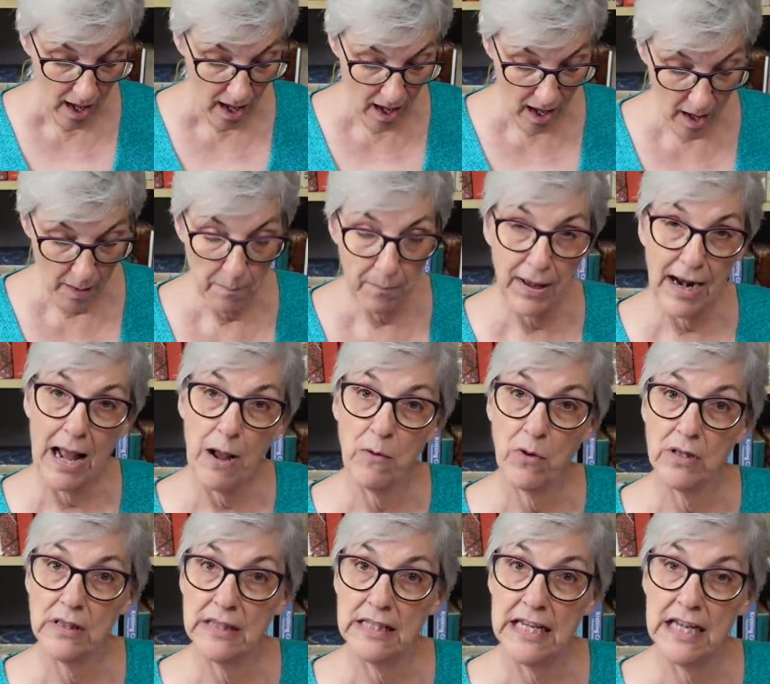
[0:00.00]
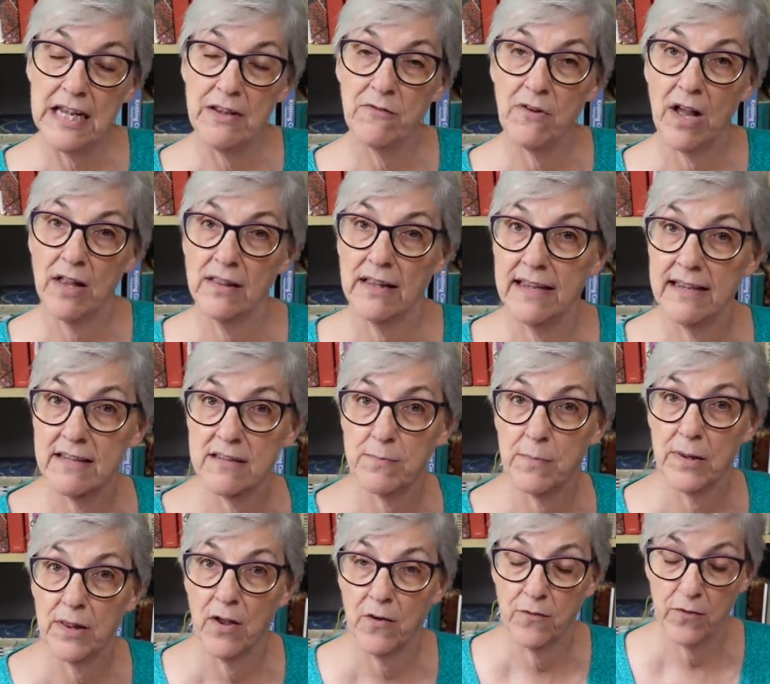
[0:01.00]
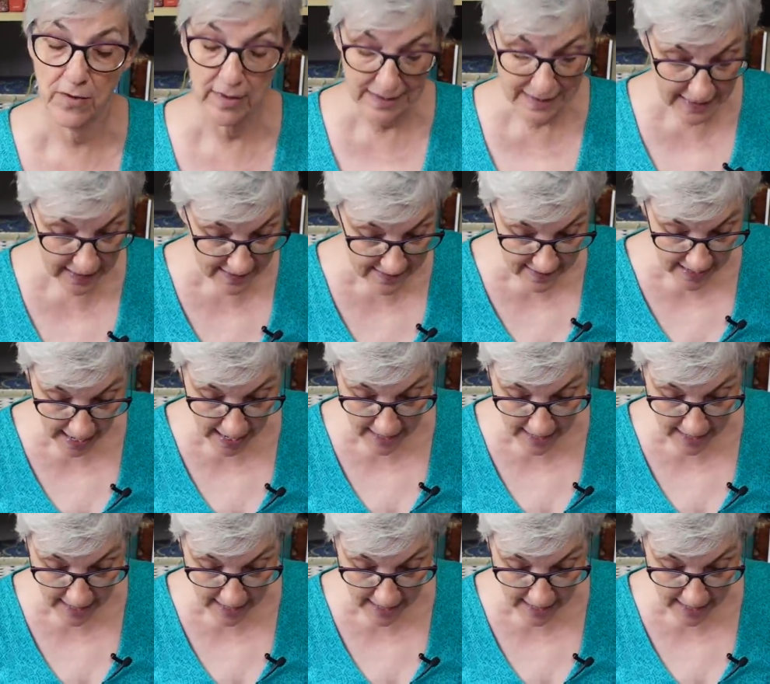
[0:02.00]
But I will leave links below for the tickets.